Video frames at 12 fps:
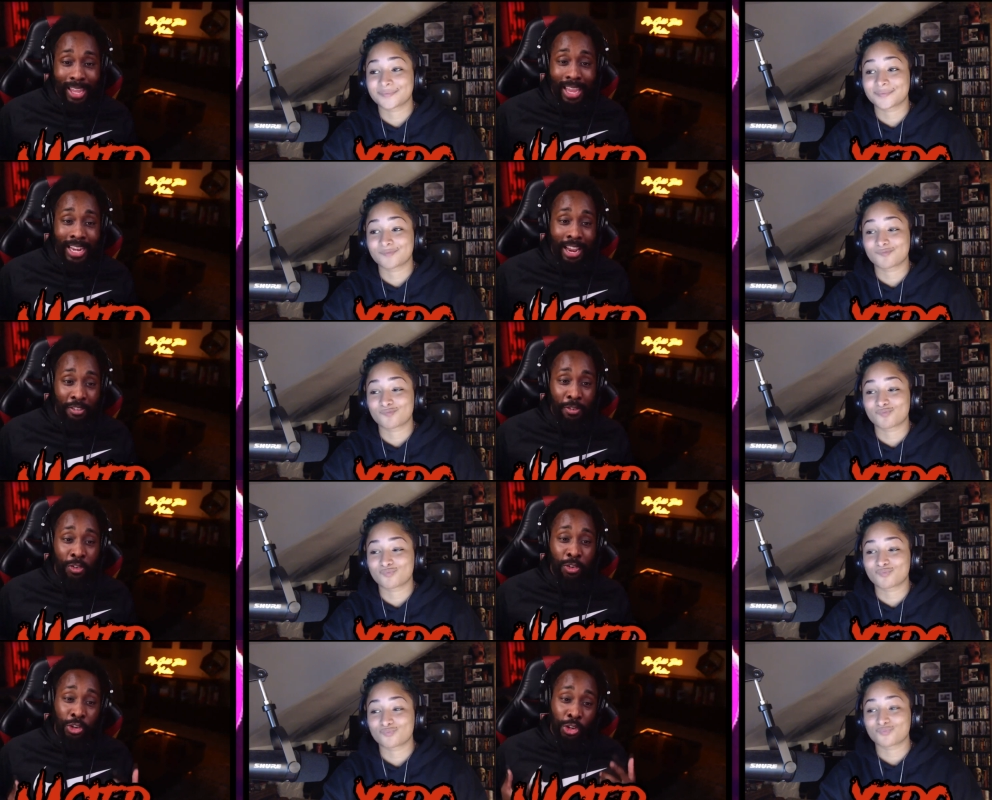Speaker 1: And
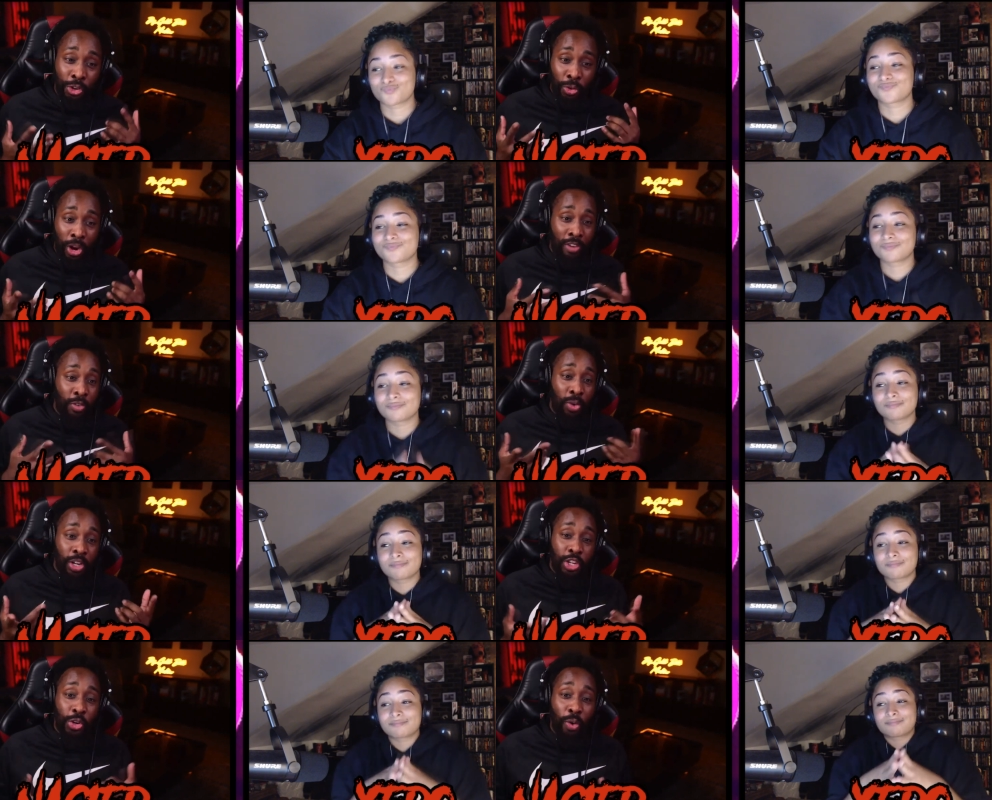every you, every
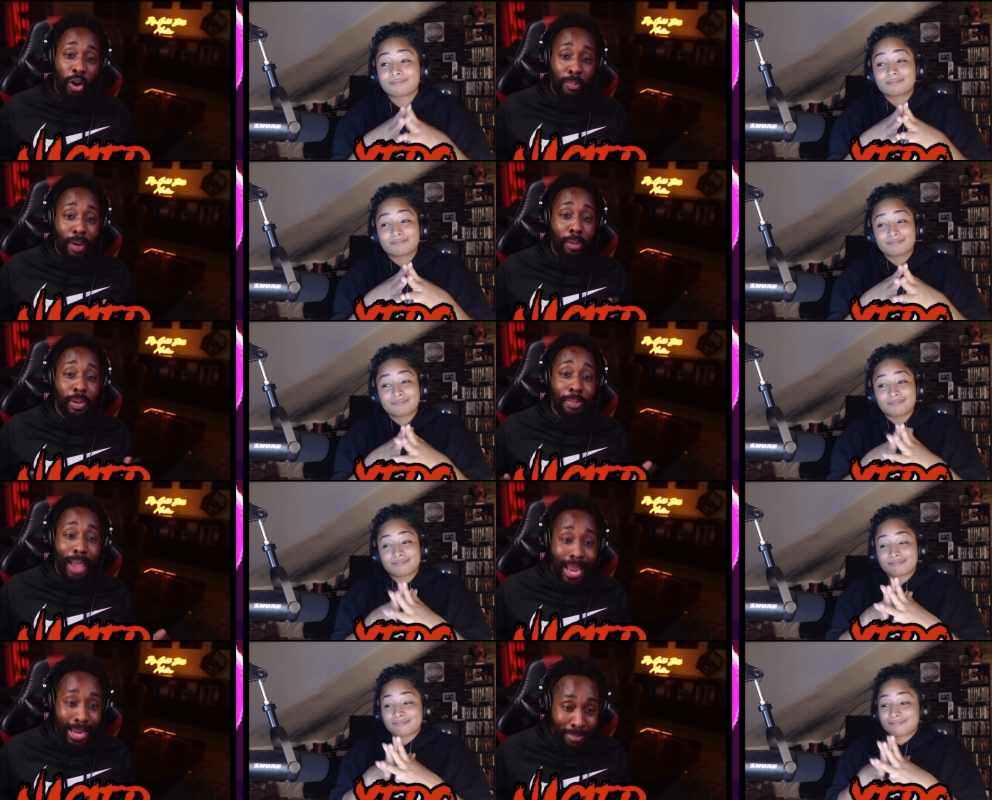one of you all probably
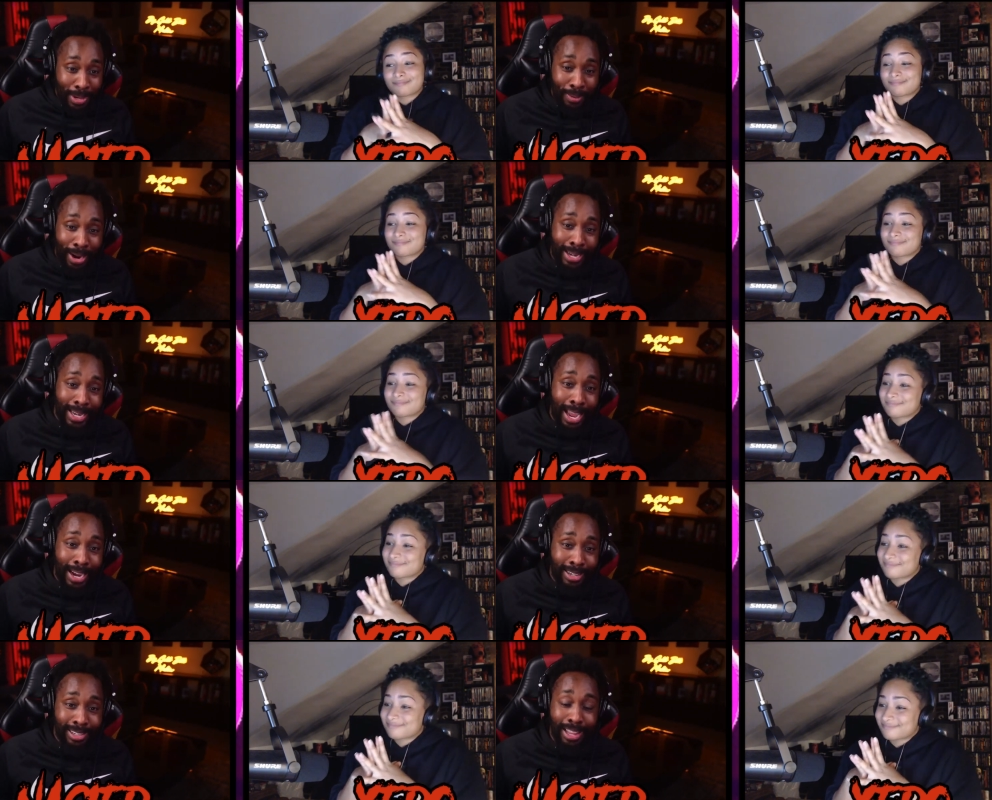mad at me right now
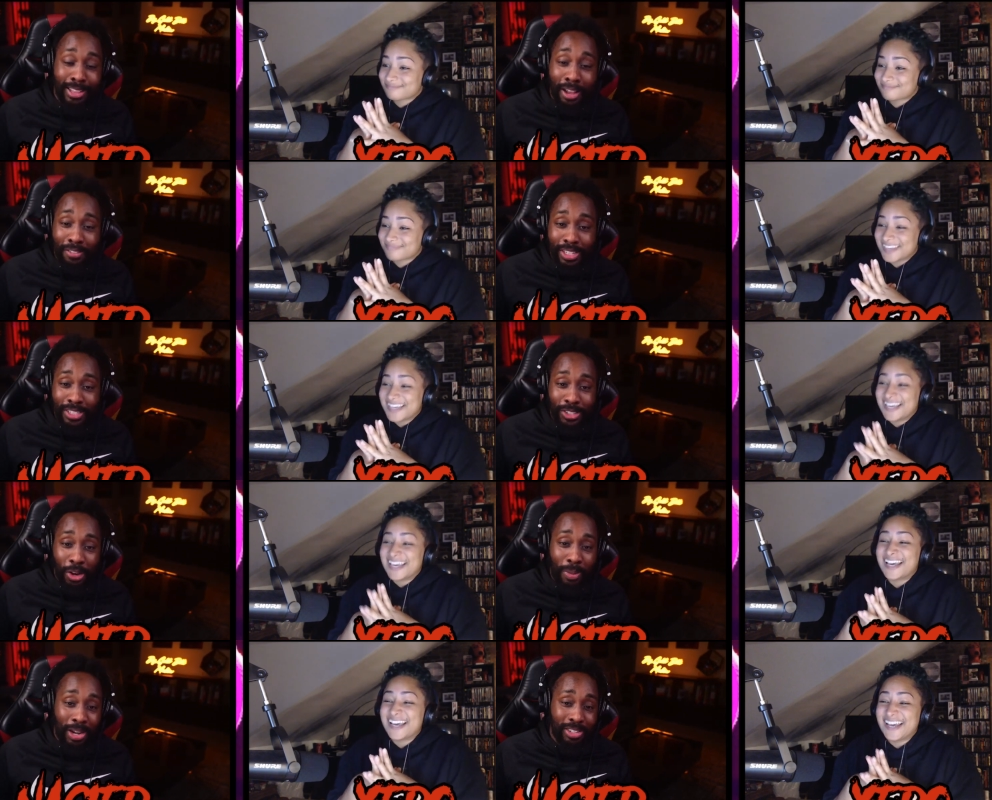because I love this
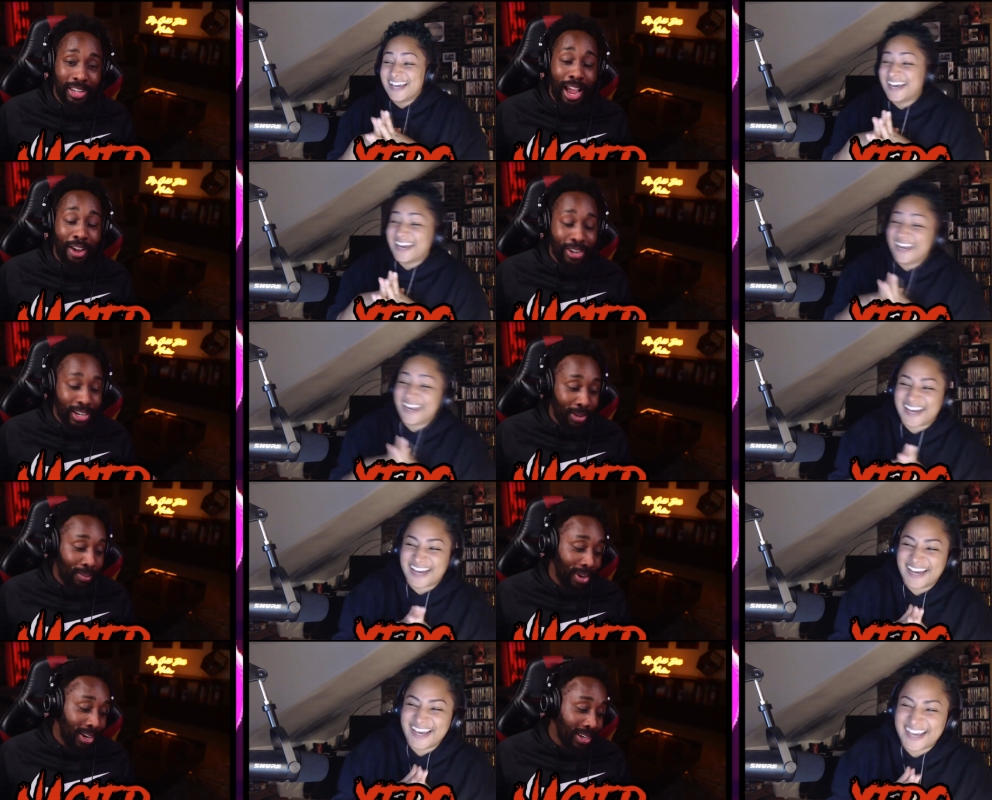so much and how good it
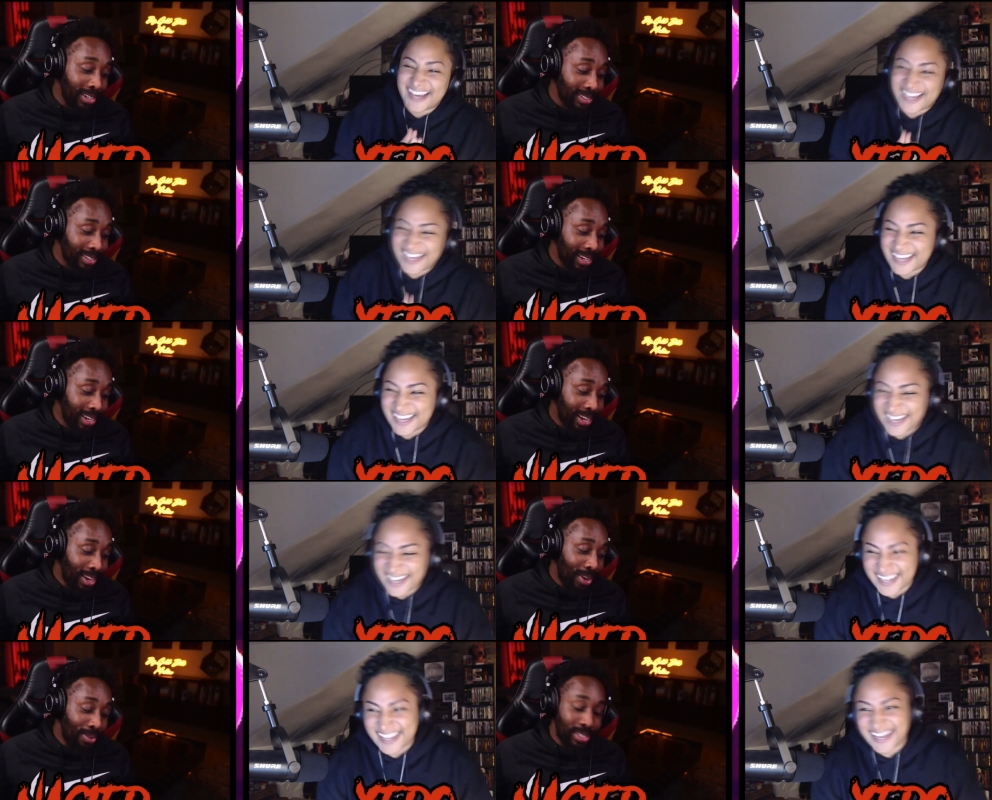was,
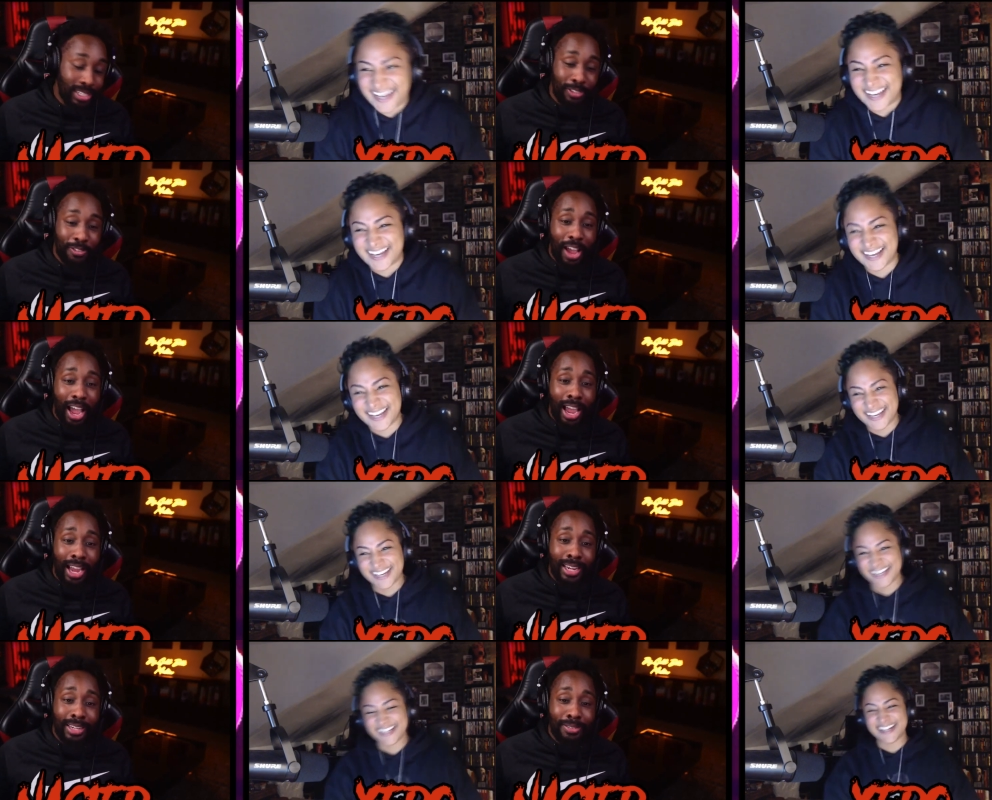which is
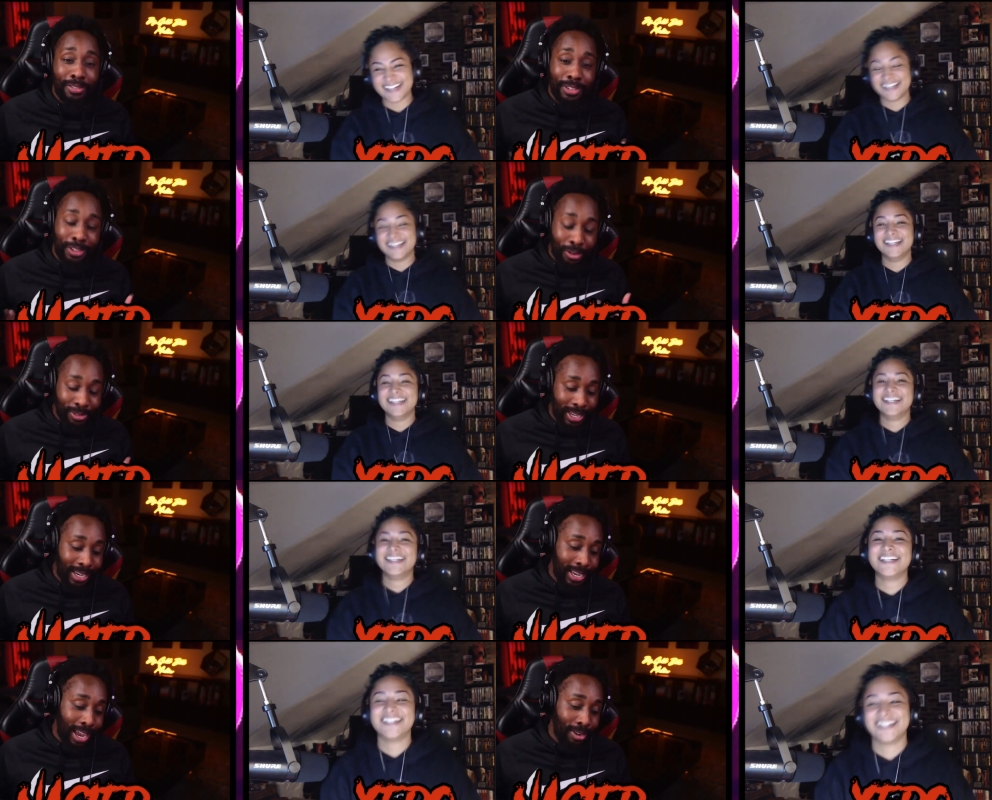fine. Don't
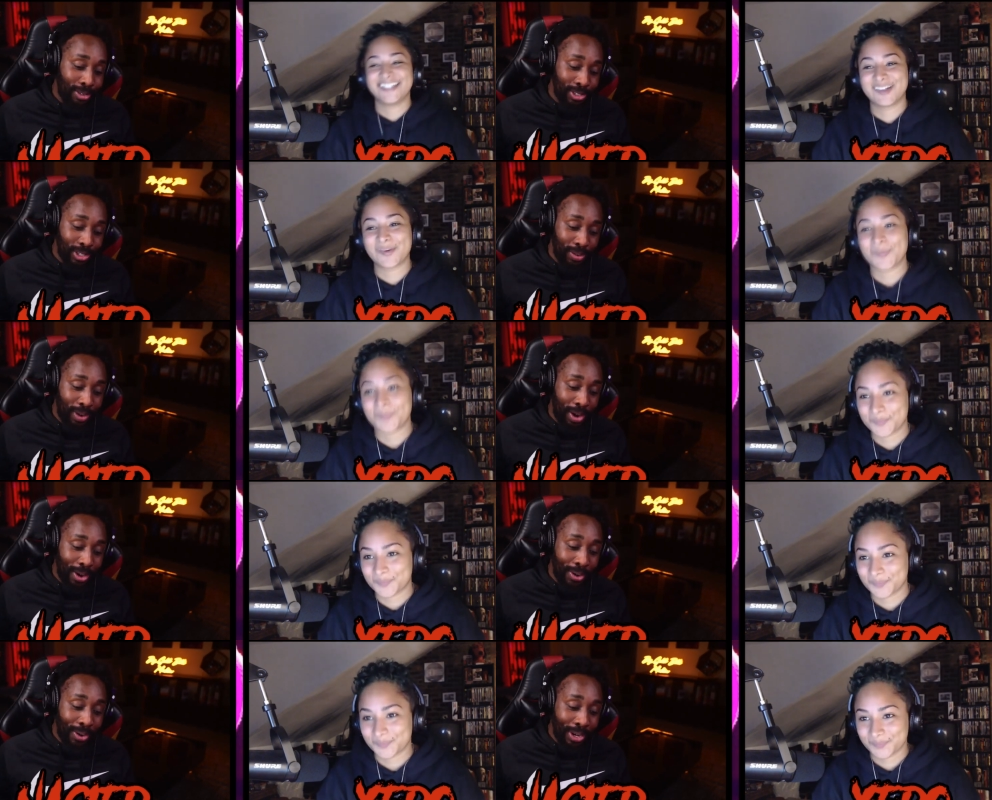take it out on
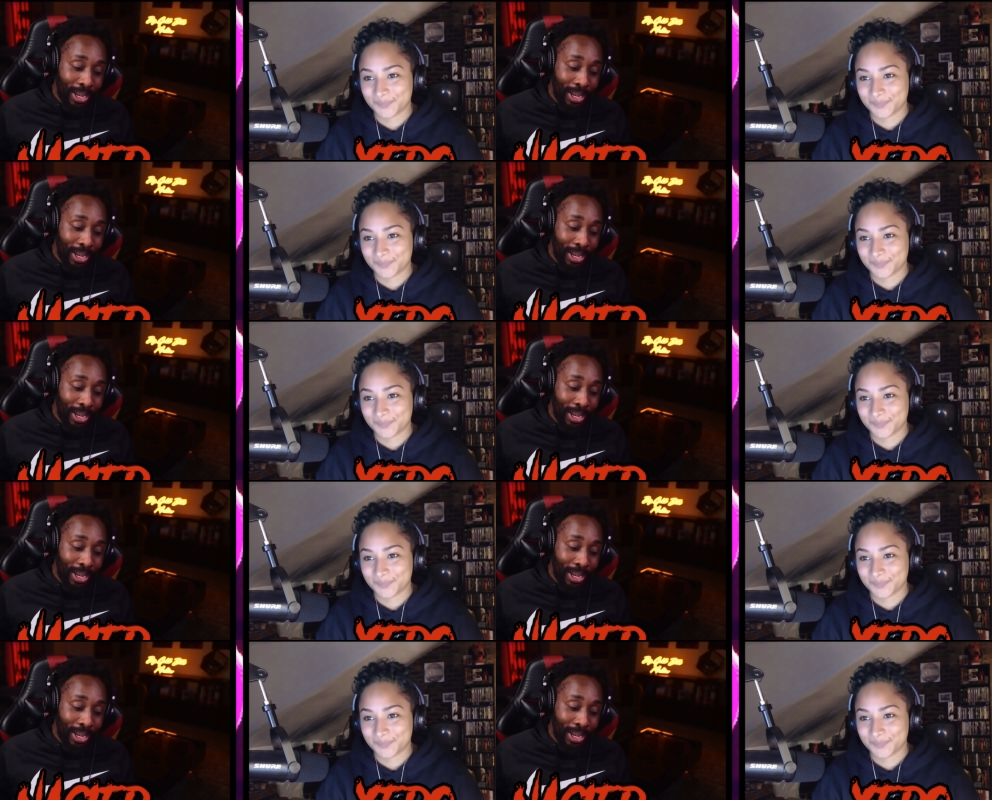zero.